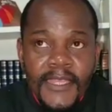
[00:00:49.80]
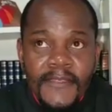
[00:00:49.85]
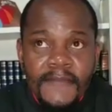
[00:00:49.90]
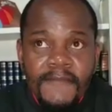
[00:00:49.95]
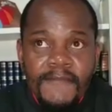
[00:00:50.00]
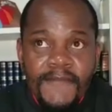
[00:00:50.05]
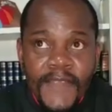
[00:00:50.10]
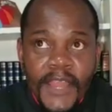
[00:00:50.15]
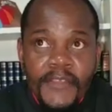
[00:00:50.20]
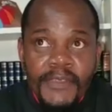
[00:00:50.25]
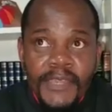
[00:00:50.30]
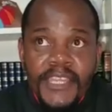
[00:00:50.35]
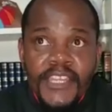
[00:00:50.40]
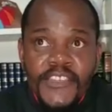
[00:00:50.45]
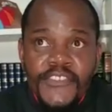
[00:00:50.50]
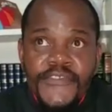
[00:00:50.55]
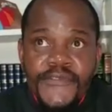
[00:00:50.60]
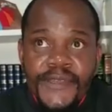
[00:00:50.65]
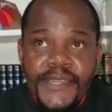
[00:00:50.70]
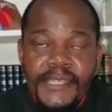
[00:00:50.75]
Very
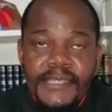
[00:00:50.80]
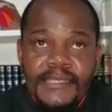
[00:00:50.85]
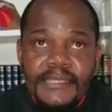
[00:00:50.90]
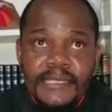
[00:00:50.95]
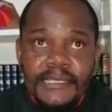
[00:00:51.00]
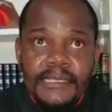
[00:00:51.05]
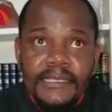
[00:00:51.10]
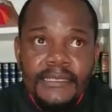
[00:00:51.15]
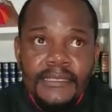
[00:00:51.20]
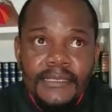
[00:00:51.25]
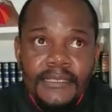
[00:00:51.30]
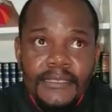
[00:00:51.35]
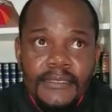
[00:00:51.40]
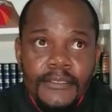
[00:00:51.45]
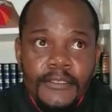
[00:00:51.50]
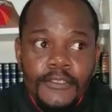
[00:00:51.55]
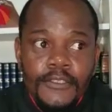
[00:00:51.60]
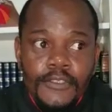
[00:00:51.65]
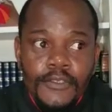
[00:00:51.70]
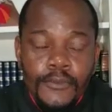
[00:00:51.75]
interesting
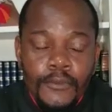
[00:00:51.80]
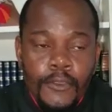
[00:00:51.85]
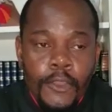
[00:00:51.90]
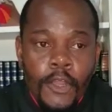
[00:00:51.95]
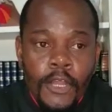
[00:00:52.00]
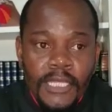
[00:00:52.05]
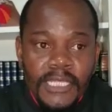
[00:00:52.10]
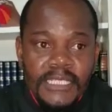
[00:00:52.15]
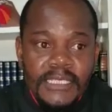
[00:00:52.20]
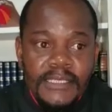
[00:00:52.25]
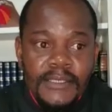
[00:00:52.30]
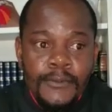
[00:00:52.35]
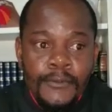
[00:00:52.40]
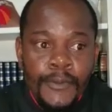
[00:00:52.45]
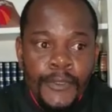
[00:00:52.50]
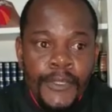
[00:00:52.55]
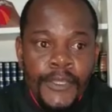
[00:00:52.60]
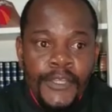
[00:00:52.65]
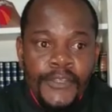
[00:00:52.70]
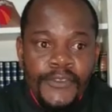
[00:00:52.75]
to call it the
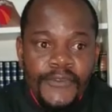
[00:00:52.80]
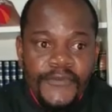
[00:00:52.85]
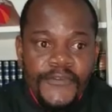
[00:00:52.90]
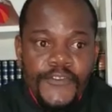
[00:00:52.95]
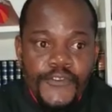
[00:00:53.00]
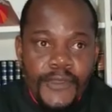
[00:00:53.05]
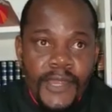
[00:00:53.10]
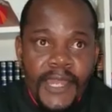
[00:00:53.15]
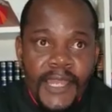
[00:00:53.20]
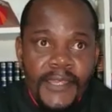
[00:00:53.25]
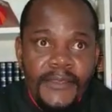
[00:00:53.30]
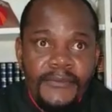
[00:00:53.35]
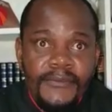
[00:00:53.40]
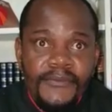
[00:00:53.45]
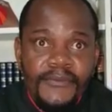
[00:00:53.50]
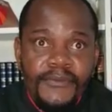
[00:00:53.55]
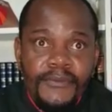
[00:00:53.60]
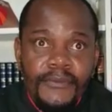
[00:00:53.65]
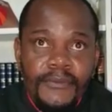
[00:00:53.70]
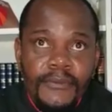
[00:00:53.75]
word of
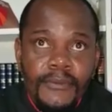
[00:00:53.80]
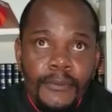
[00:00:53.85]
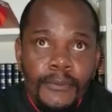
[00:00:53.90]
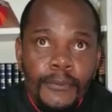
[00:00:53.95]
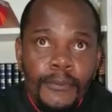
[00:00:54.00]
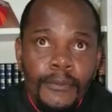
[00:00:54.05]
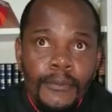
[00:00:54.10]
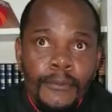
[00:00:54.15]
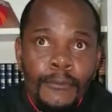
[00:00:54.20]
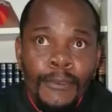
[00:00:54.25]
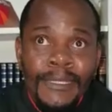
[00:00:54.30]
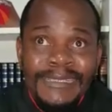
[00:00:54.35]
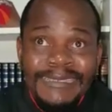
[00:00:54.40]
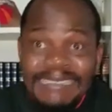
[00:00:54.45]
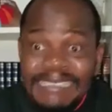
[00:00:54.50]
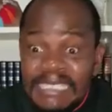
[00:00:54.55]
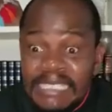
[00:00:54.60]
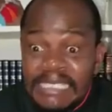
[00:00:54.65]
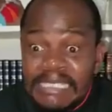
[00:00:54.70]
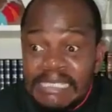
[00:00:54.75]
triumph when
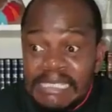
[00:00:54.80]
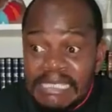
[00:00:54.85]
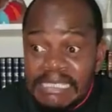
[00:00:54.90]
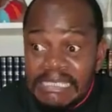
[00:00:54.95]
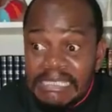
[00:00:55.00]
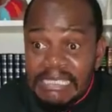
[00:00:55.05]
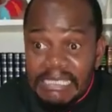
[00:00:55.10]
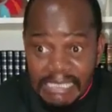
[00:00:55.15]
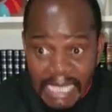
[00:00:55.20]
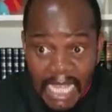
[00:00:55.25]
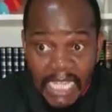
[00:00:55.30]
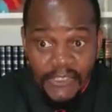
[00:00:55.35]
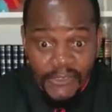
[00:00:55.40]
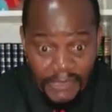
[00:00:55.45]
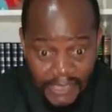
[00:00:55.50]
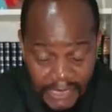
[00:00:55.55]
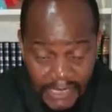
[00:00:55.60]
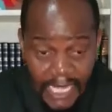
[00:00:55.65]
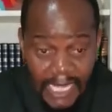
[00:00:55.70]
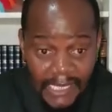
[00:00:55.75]
Jesus is
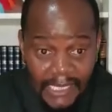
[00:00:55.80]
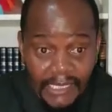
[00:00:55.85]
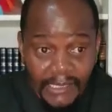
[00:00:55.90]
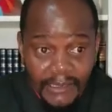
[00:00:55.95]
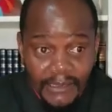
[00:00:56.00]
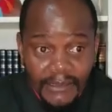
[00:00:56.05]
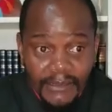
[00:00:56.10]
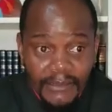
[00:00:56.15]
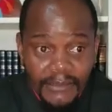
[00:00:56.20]
actually dying.